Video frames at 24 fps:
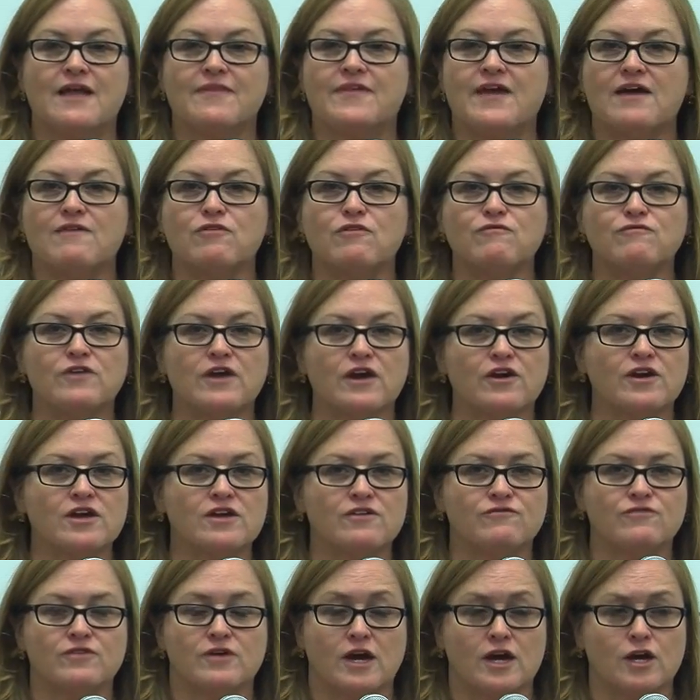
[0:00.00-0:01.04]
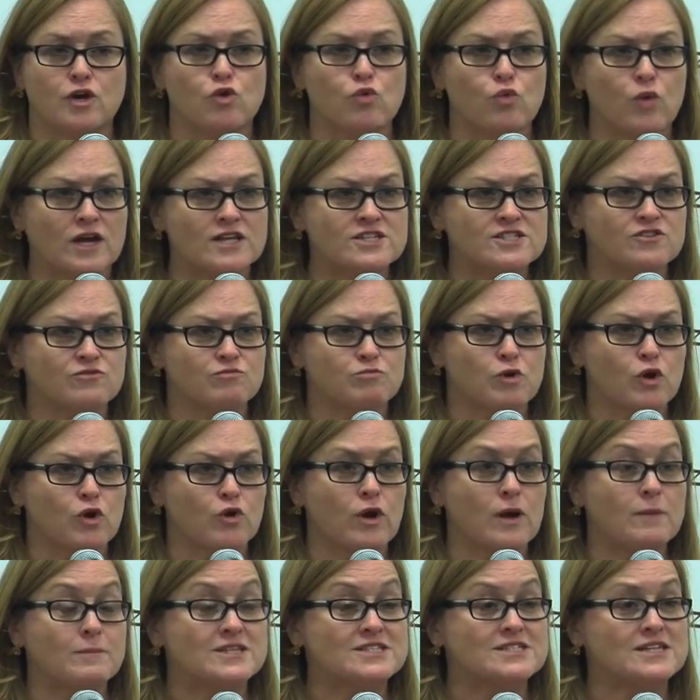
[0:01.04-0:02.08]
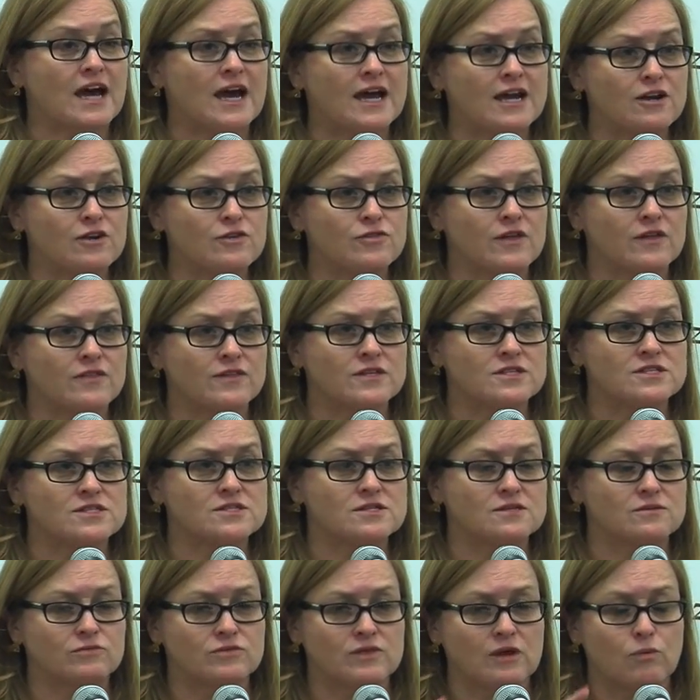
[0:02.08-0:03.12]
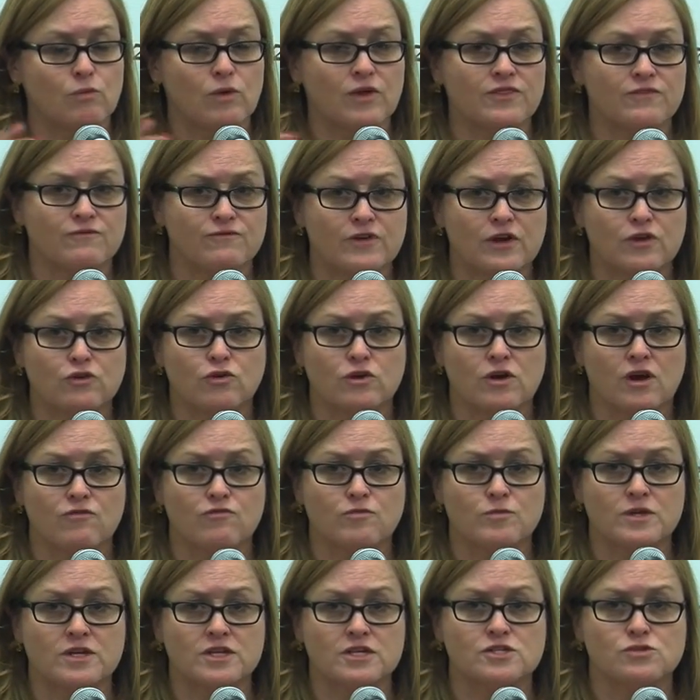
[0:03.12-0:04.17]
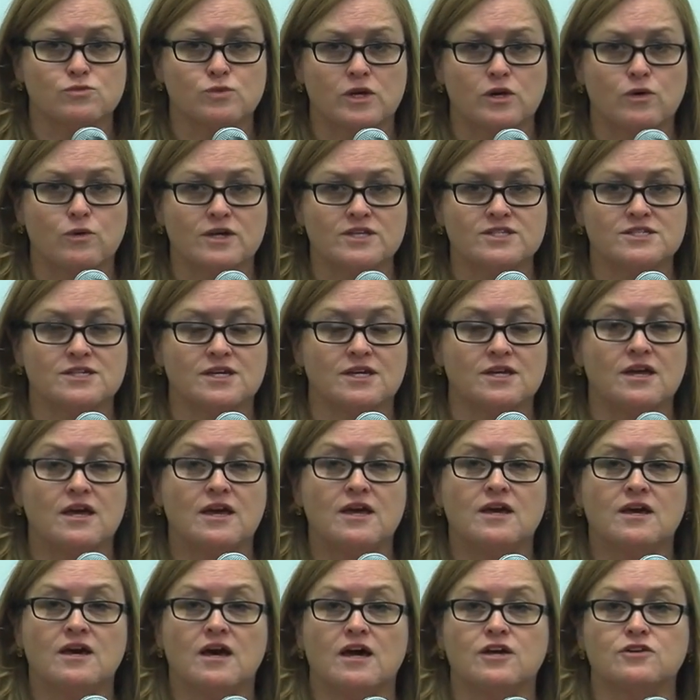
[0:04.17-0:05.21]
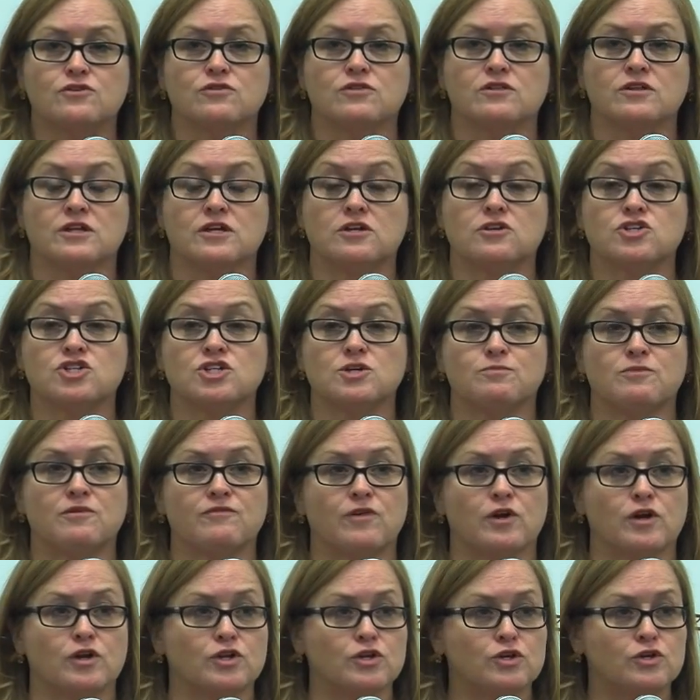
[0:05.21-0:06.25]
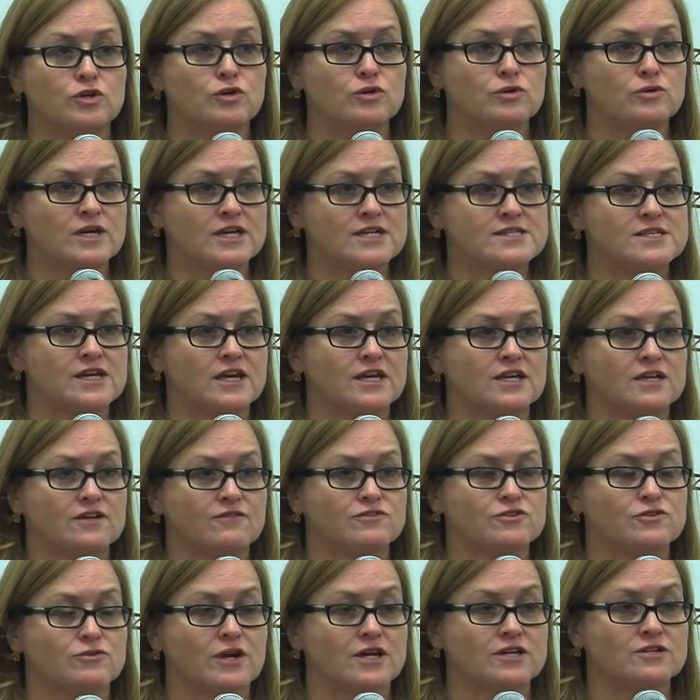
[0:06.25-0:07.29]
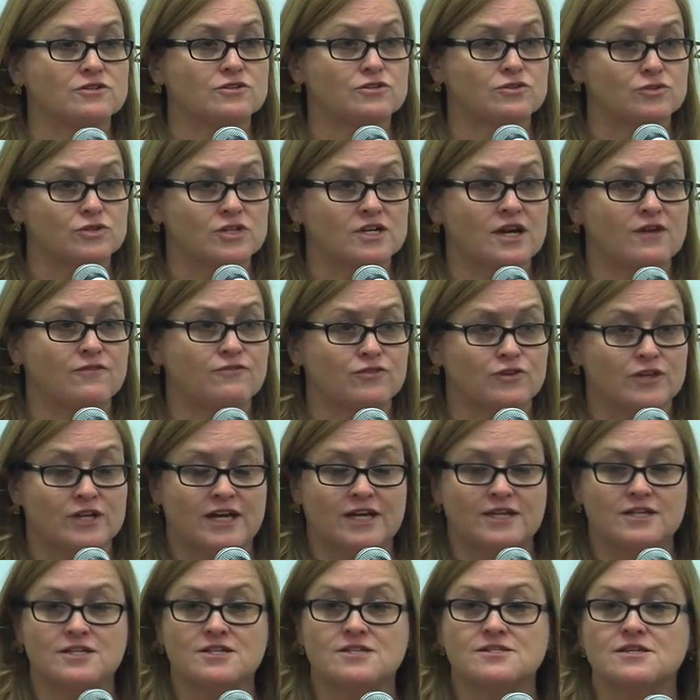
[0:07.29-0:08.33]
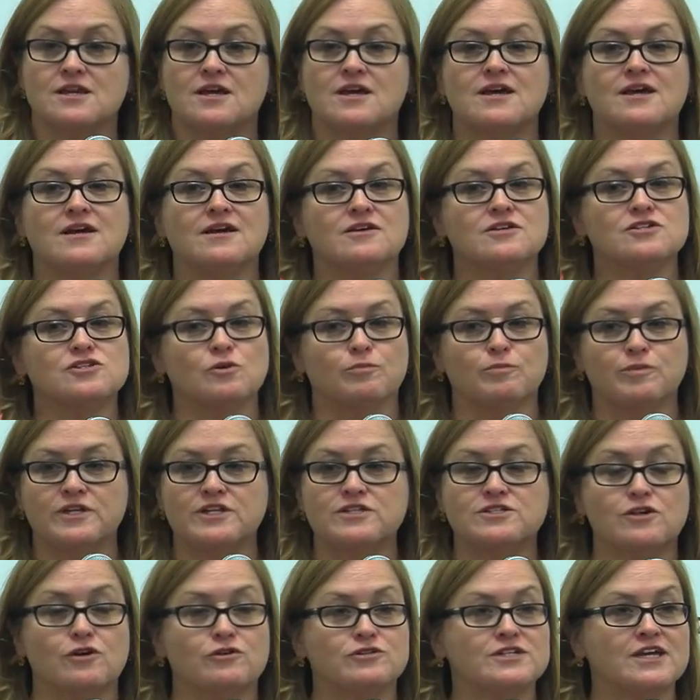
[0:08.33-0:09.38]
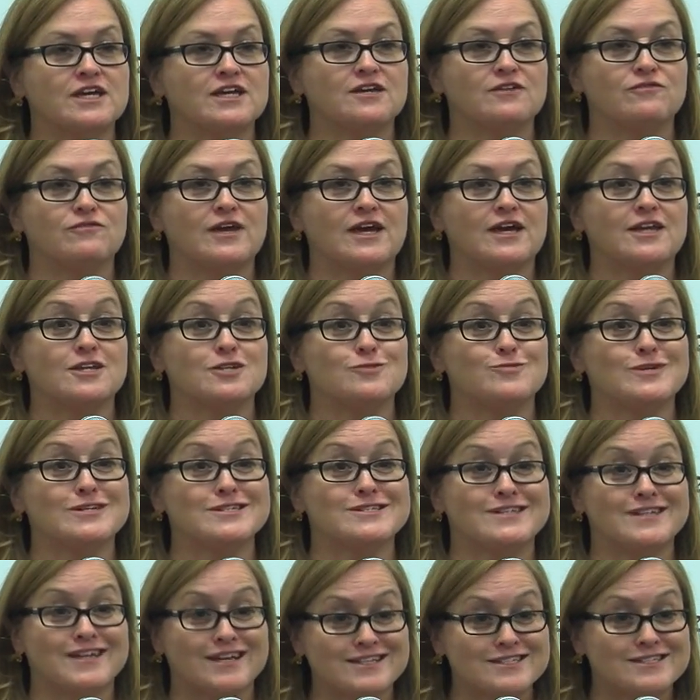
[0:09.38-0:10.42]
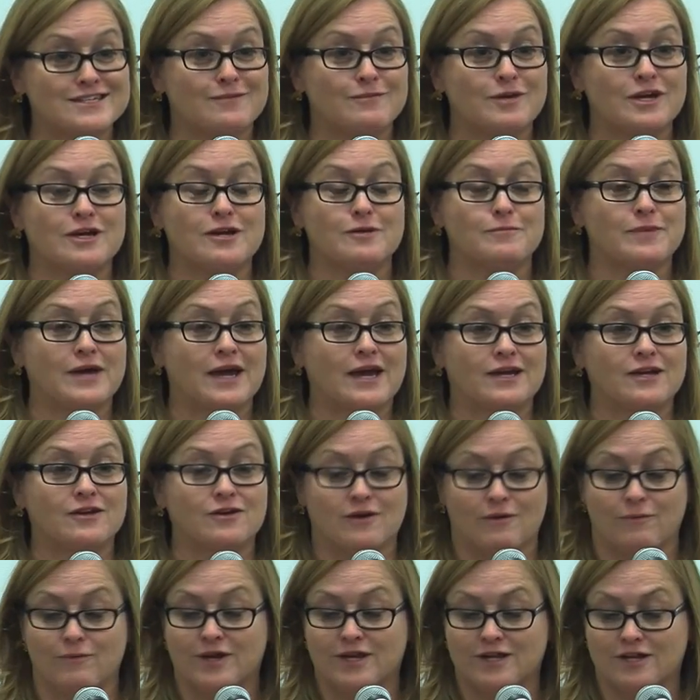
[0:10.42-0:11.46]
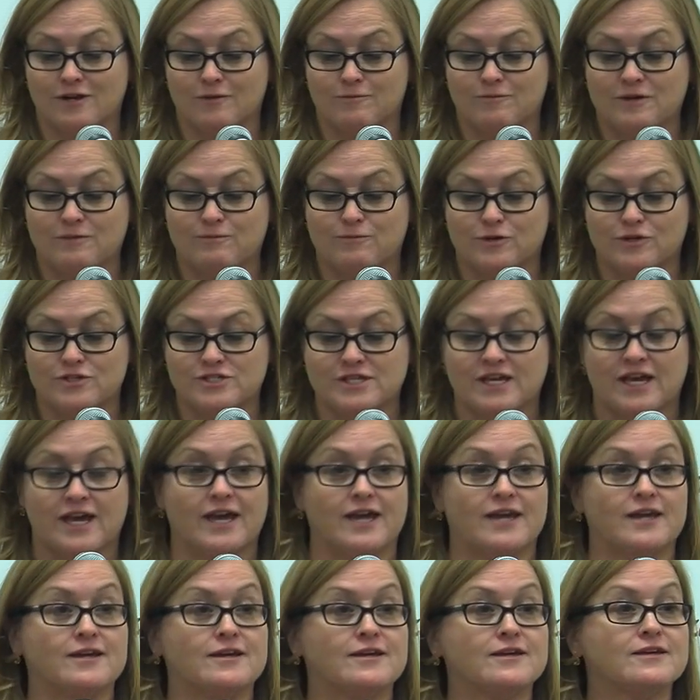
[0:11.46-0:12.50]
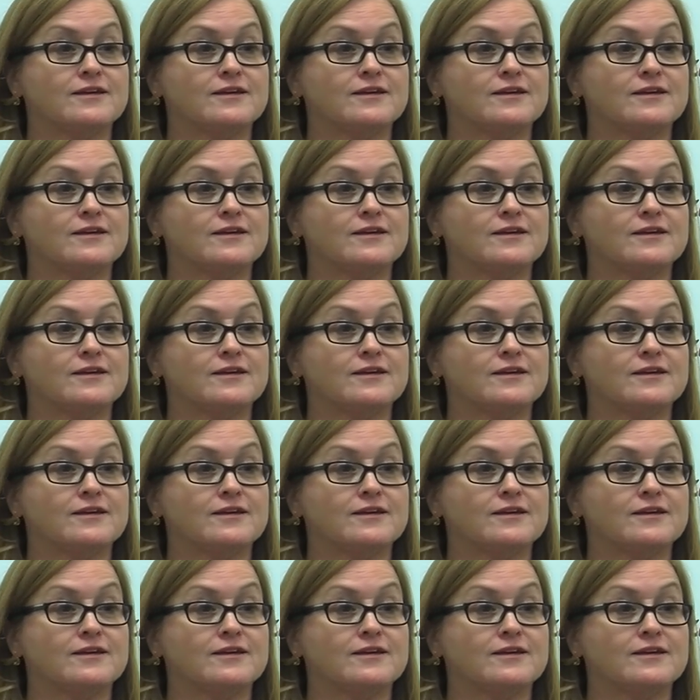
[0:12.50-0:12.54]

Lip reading: They have a very aggressive program. It's higher than what the federal government is requesting under the leadership of our new executive director, Nuria Fernandez. So please go take advantage, because the next time I come back here, I want to hear people say,